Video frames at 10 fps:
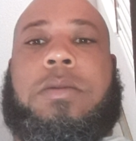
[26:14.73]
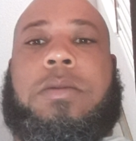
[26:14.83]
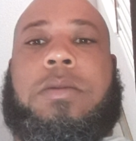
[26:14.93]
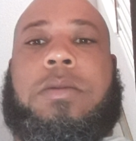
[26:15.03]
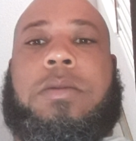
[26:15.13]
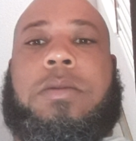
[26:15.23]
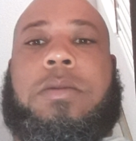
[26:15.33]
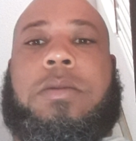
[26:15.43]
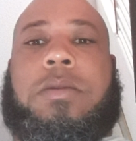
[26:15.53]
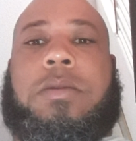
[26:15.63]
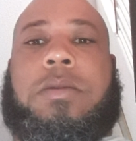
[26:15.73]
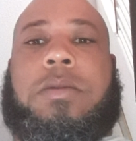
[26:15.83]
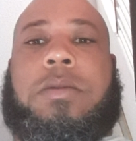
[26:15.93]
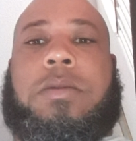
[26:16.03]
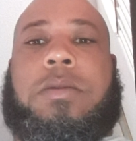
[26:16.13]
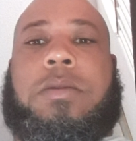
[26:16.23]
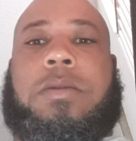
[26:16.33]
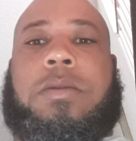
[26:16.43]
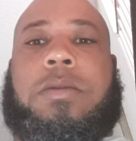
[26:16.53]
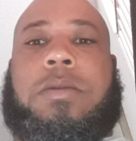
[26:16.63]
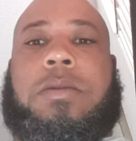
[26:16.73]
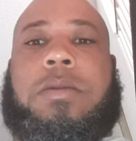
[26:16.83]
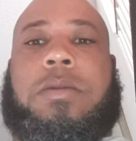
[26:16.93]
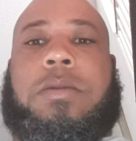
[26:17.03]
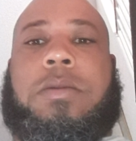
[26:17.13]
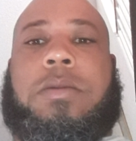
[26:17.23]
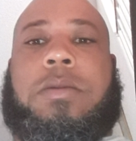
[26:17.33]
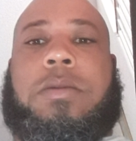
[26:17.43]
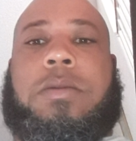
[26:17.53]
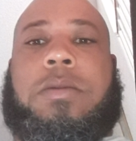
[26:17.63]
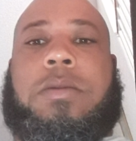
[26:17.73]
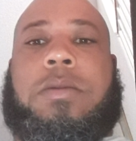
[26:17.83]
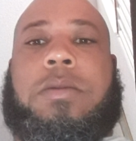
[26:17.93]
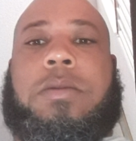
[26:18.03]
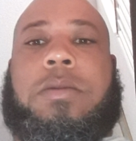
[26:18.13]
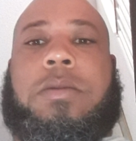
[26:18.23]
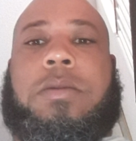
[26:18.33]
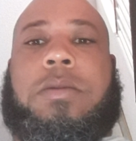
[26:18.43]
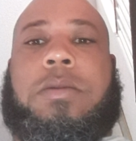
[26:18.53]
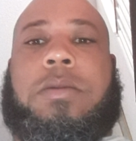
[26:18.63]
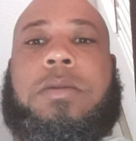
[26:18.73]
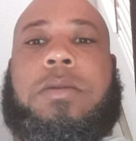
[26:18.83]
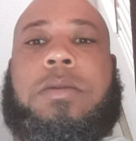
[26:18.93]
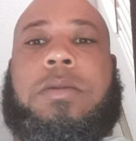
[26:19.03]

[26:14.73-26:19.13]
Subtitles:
[no speech]